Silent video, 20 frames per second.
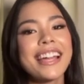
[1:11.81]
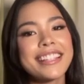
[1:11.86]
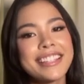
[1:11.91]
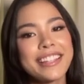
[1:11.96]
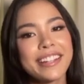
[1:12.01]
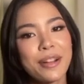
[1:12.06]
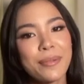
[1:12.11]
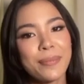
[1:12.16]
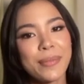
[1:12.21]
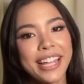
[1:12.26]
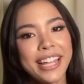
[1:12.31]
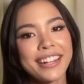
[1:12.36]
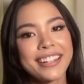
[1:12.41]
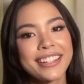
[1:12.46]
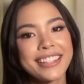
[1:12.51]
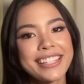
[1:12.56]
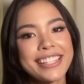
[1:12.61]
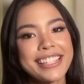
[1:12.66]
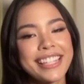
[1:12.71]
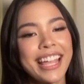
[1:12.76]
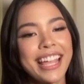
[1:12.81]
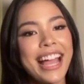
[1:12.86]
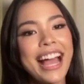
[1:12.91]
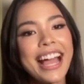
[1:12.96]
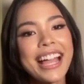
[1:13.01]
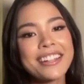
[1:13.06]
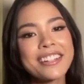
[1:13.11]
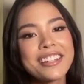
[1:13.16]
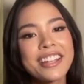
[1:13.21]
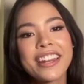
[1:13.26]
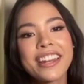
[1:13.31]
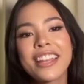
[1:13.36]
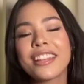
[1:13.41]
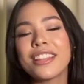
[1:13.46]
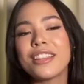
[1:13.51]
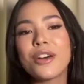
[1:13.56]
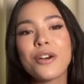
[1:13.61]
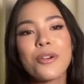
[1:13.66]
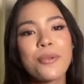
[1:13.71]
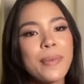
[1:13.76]
It's a reminder to stay
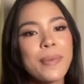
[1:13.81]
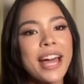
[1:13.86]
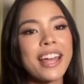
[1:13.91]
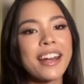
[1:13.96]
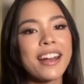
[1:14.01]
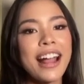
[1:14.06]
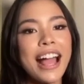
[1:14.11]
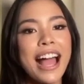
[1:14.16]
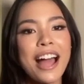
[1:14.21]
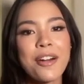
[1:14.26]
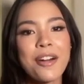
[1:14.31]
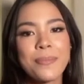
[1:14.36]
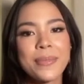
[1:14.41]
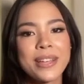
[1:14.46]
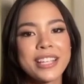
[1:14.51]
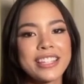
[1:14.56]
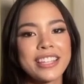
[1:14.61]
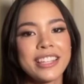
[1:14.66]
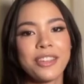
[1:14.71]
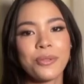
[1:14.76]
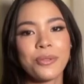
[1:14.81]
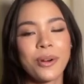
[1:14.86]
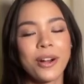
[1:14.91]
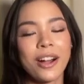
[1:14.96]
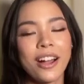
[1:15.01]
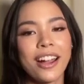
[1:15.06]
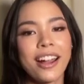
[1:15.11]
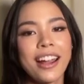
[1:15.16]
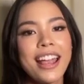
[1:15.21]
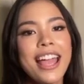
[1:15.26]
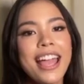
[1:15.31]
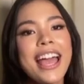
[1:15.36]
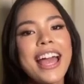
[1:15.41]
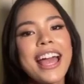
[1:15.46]
hydrated no matter how busy you are.